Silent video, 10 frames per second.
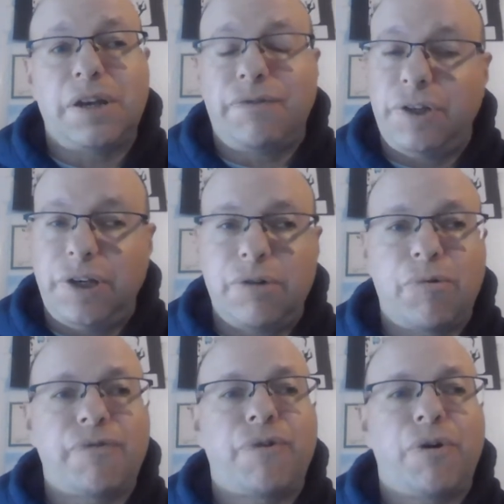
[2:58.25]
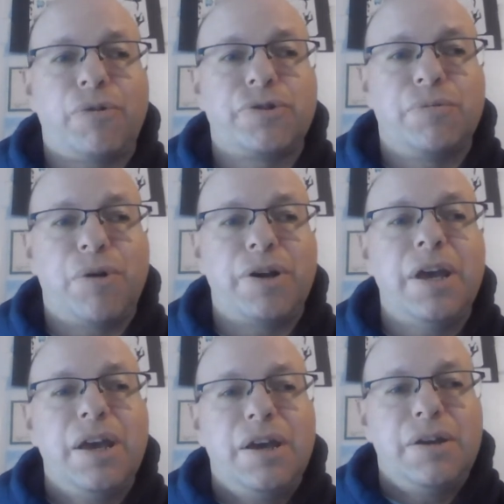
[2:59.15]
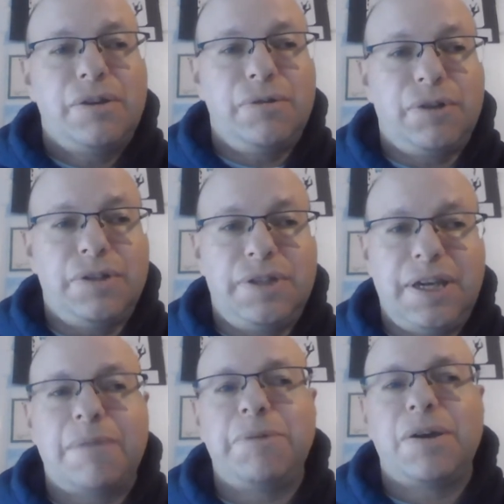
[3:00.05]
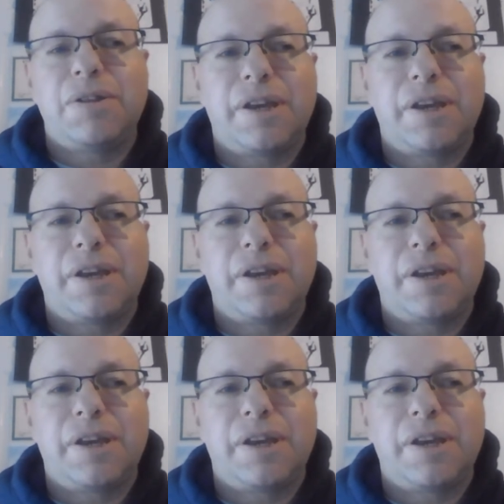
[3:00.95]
and if you need a referral to one, you can DM me on